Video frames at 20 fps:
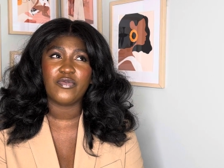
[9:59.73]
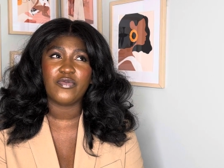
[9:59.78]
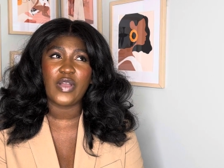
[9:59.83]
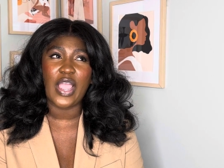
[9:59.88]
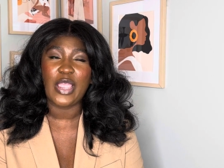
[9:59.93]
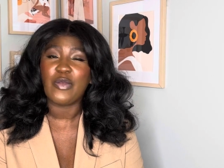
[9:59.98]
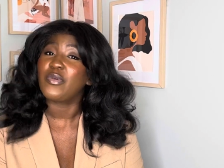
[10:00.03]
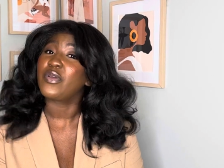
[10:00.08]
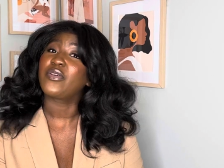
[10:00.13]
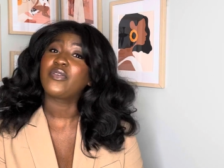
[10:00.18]

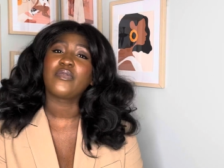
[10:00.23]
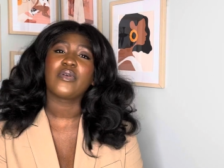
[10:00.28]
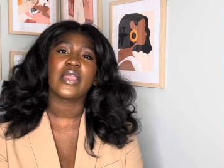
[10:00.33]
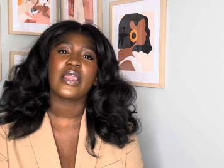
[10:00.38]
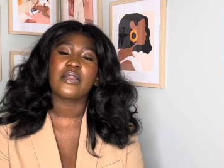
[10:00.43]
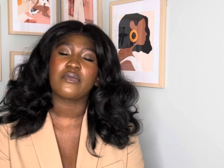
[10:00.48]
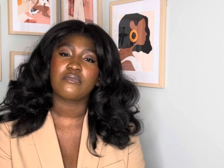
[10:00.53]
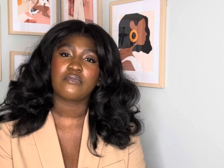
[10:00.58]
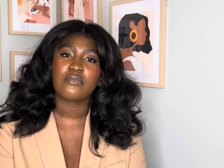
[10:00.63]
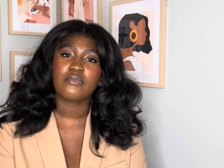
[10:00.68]
I
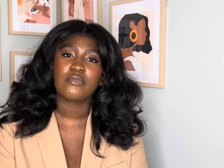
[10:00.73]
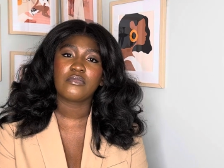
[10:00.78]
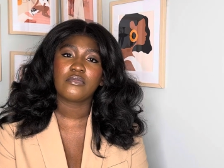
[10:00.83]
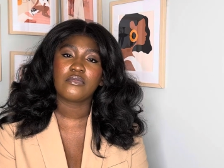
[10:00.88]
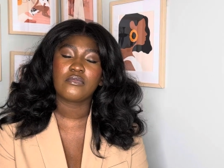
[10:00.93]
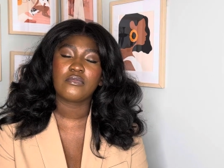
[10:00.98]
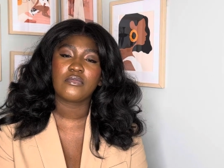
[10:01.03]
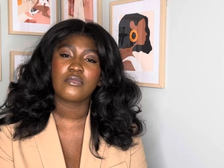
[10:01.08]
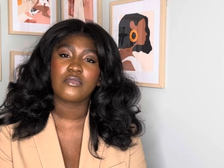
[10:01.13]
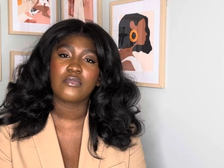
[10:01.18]
regret.
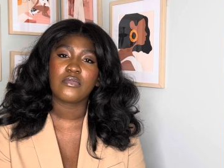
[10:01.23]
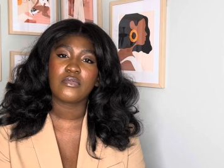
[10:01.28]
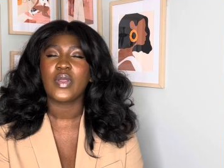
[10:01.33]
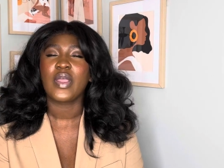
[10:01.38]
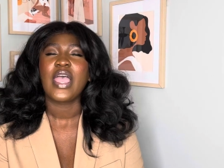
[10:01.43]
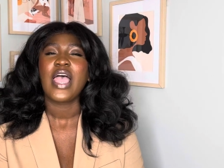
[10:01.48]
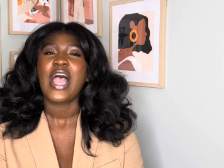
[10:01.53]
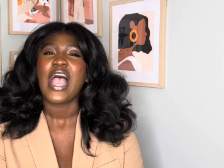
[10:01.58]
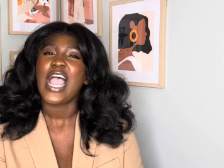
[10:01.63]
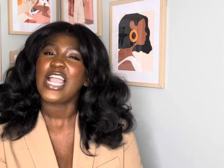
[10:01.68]

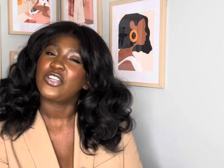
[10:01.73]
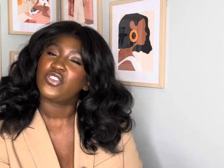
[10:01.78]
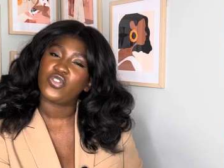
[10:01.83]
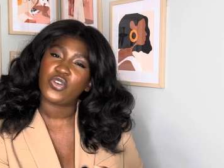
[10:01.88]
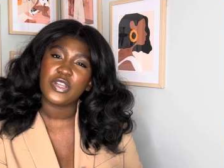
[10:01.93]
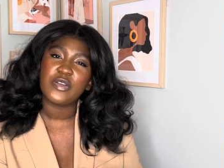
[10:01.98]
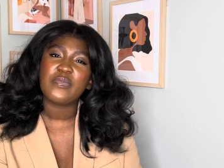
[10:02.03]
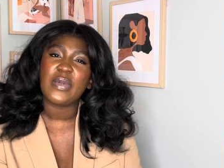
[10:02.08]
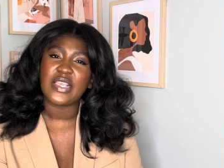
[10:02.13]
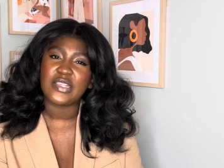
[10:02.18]
I
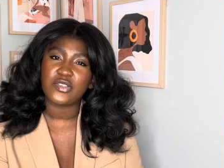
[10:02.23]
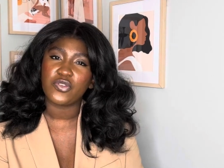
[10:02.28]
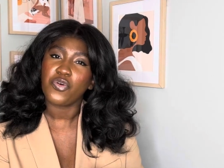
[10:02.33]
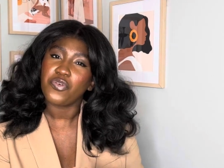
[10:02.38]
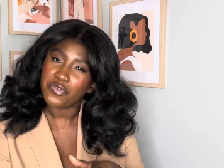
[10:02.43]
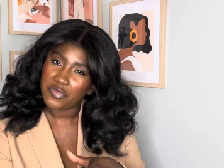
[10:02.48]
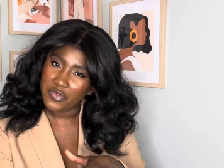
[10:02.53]
train myself